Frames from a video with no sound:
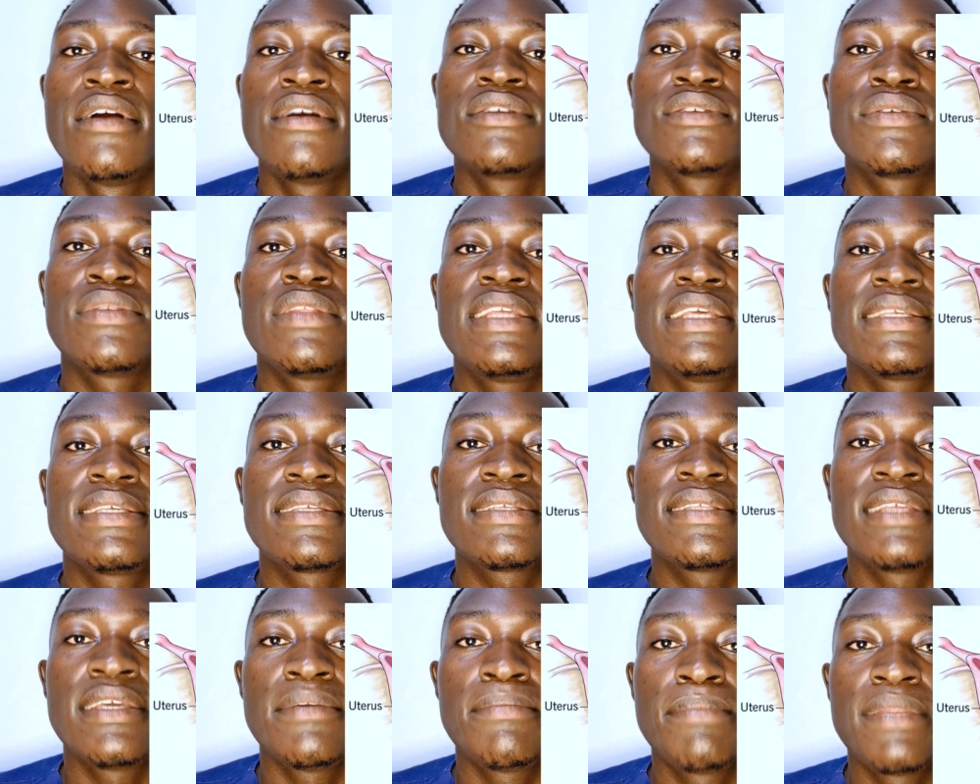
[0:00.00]
So this
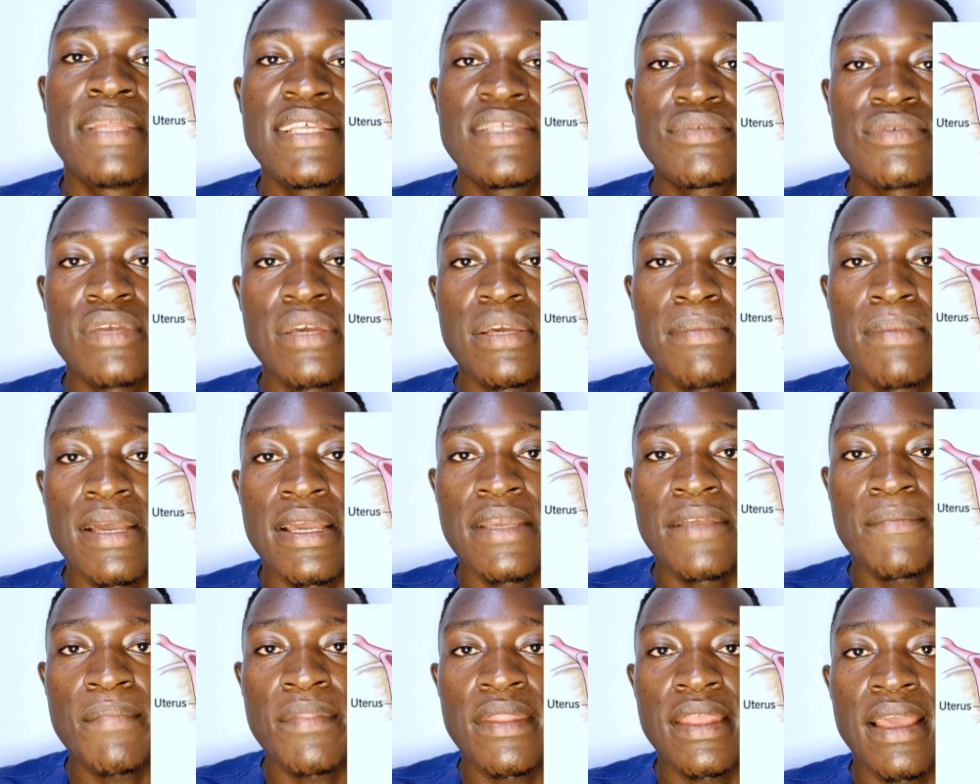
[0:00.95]
is the place
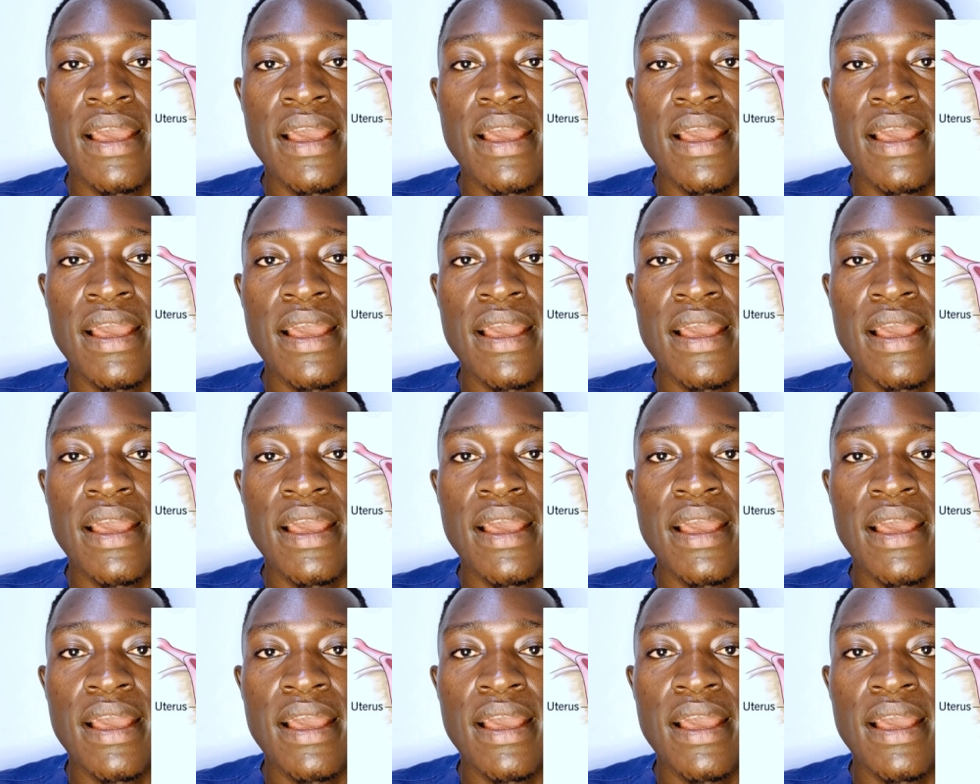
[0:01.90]
whereby